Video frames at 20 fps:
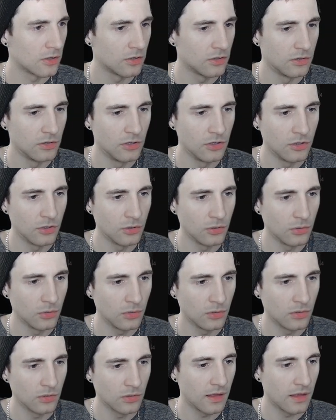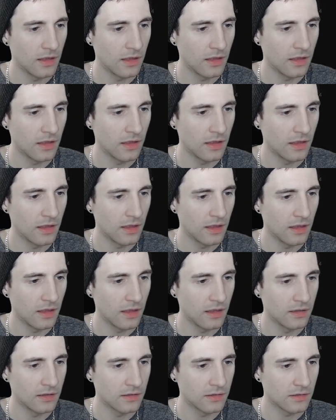New,
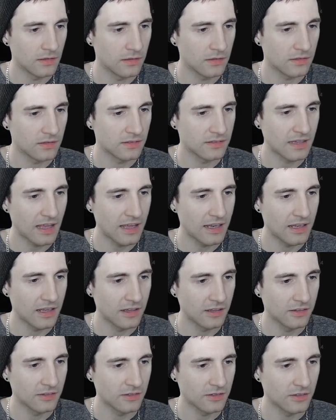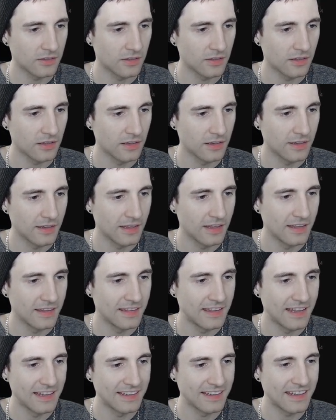and Settings,
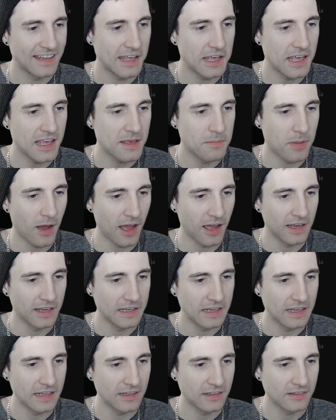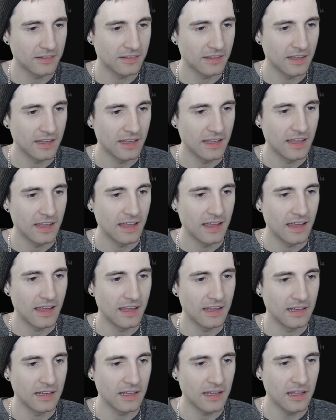then Key Bindings,
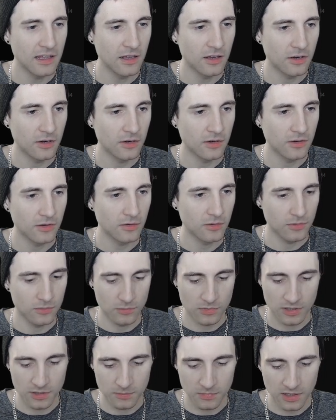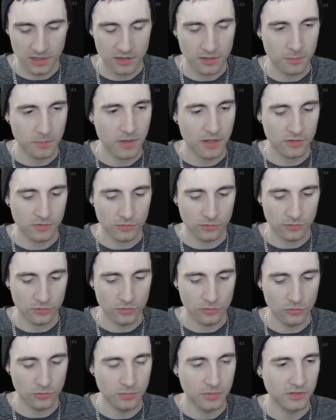and here we can make the pencil
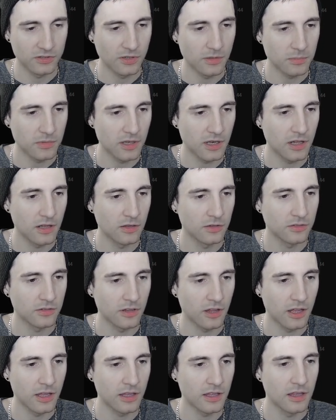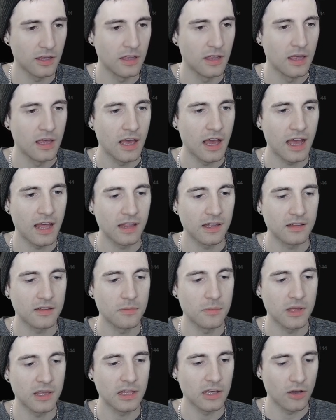tool be something else like, I like to
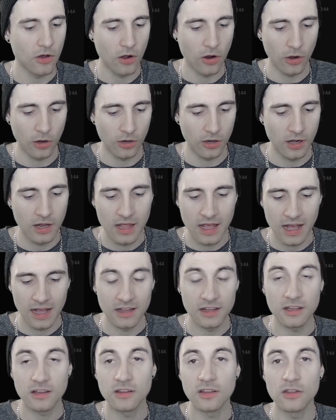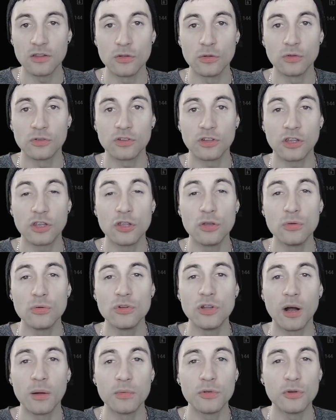make it R. I like to use
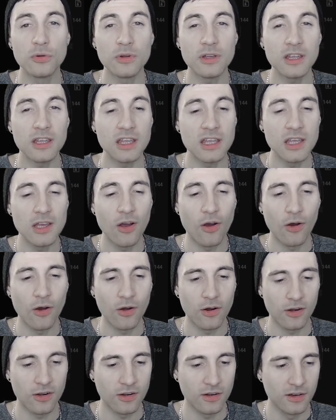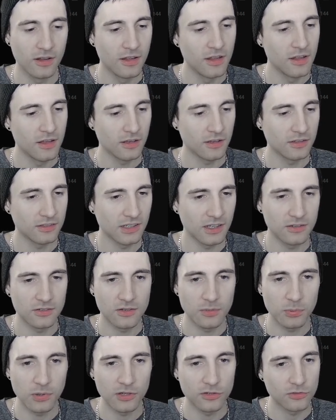QWER because I used
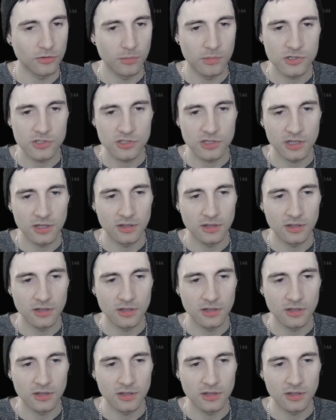to play so much League